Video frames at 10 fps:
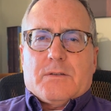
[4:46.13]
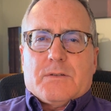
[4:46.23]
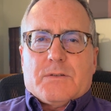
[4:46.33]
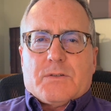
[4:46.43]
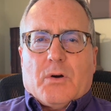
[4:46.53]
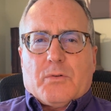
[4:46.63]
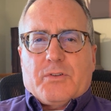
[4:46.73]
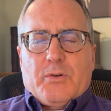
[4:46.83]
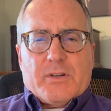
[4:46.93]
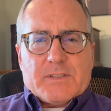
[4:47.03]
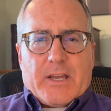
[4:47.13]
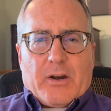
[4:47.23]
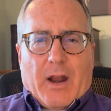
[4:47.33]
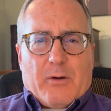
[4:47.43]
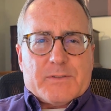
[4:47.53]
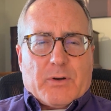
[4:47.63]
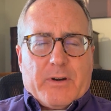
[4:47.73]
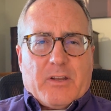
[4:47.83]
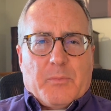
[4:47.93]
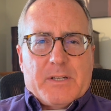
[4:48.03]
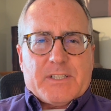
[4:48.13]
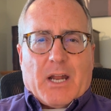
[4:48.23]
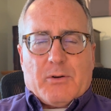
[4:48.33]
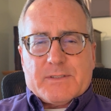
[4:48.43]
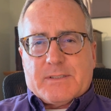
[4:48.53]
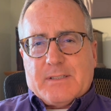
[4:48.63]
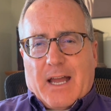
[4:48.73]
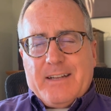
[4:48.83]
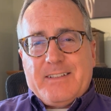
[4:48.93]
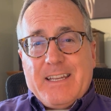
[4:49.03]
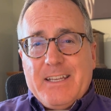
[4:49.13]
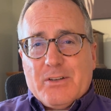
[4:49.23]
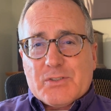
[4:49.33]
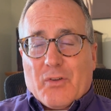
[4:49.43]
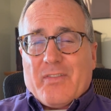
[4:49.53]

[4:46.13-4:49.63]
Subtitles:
So 2 years later, I was already commissioned. I was 19 years old.